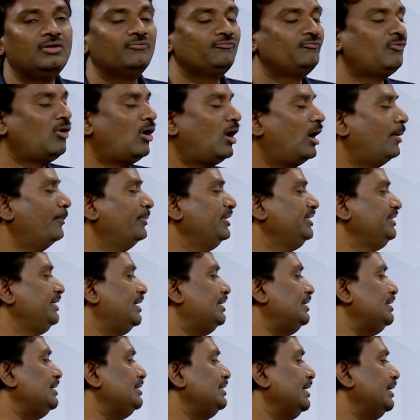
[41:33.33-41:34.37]
formed
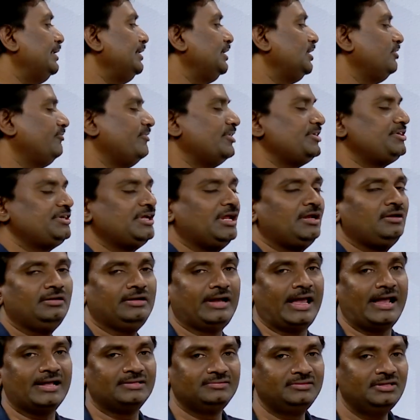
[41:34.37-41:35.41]
a linear equation
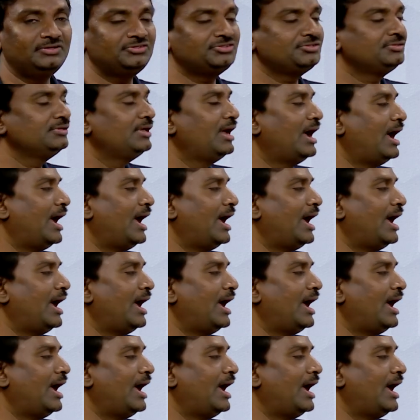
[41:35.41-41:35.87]
like this,